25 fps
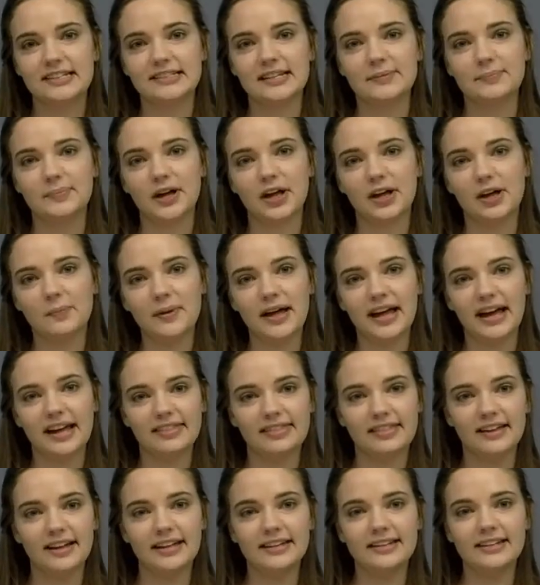a ball
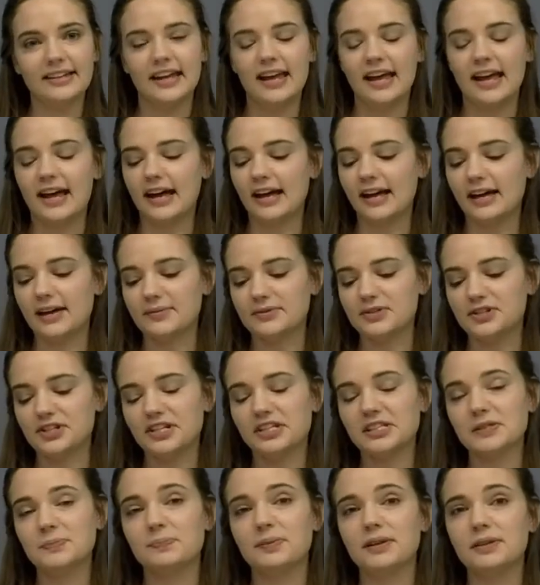python.
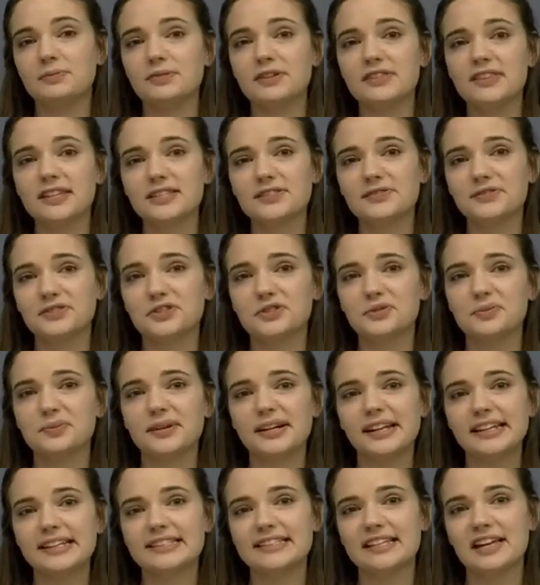She's been with us for
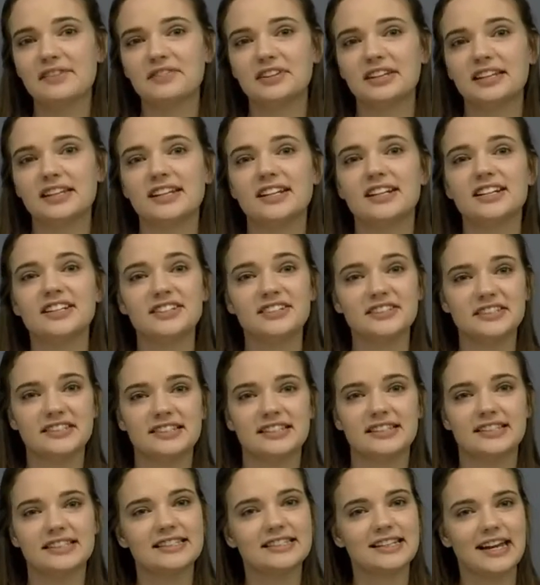27 years,
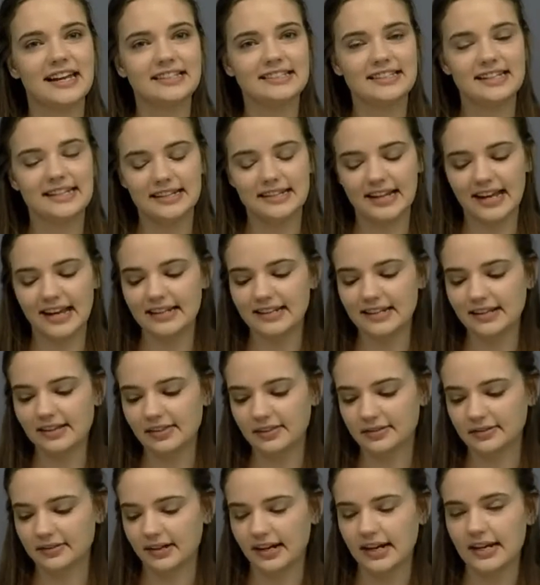since
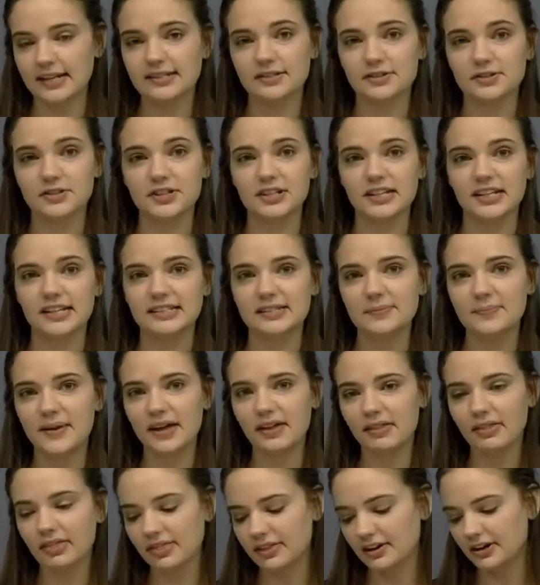1993, so she is
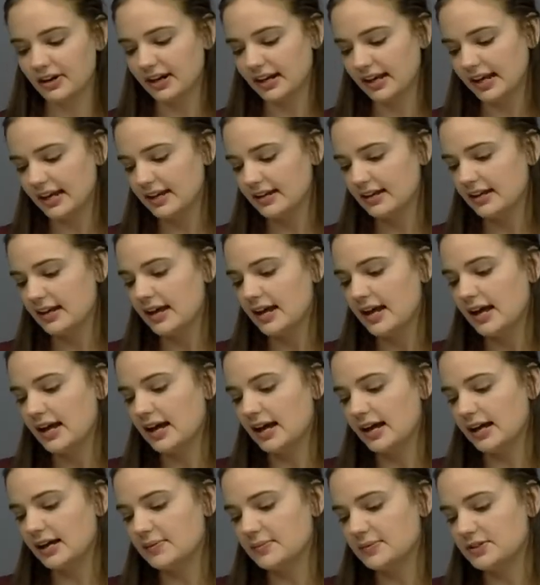about 30.
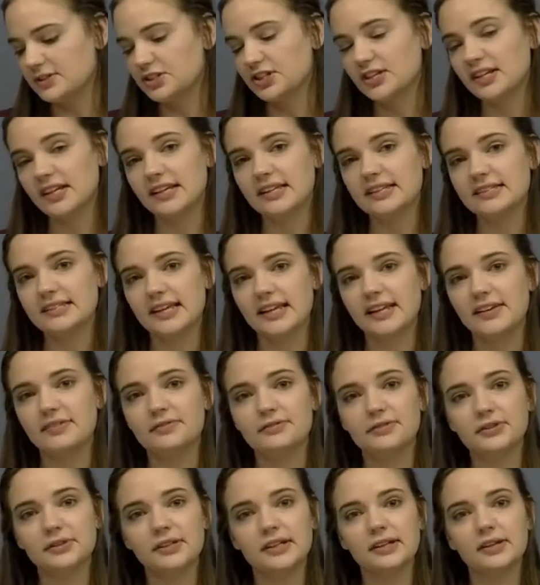And she is a
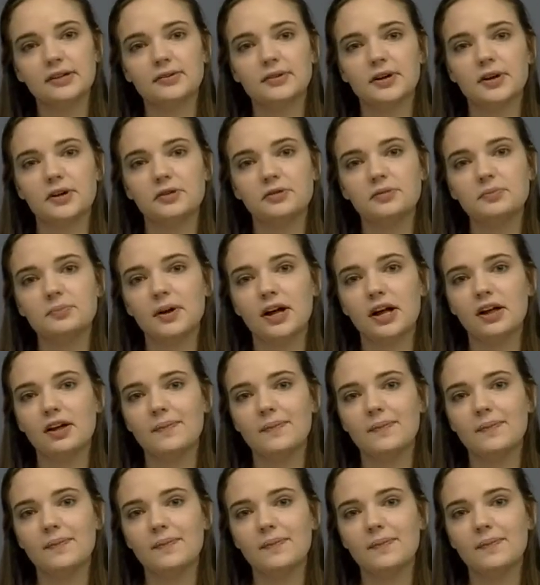fully grown ball